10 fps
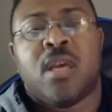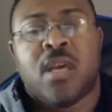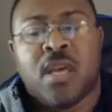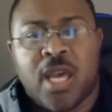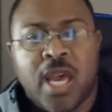
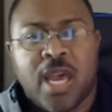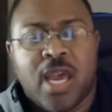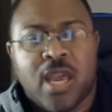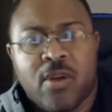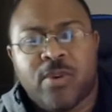
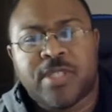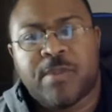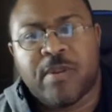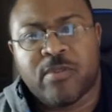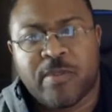Hey, what's
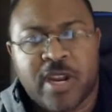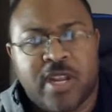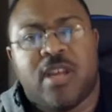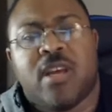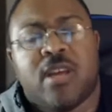up,
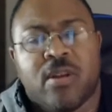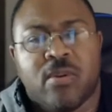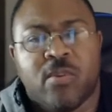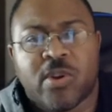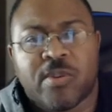everybody?
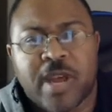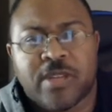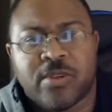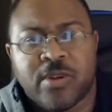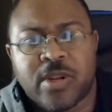Welcome back
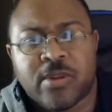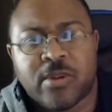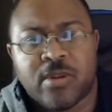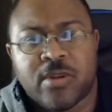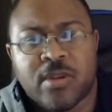to
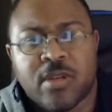another